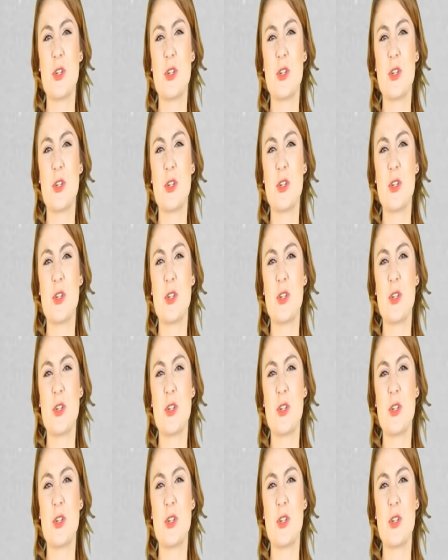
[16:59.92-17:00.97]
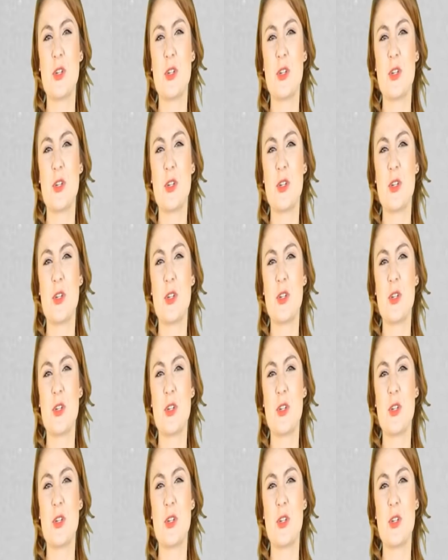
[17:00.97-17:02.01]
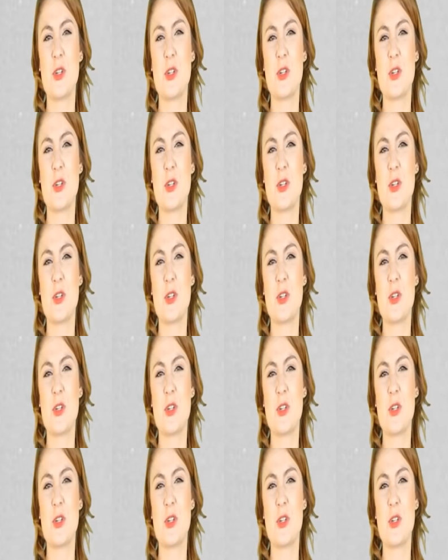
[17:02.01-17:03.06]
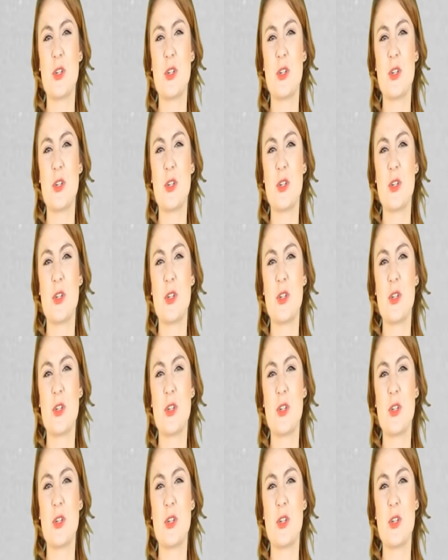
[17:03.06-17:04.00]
No words are spoken by the person on screen.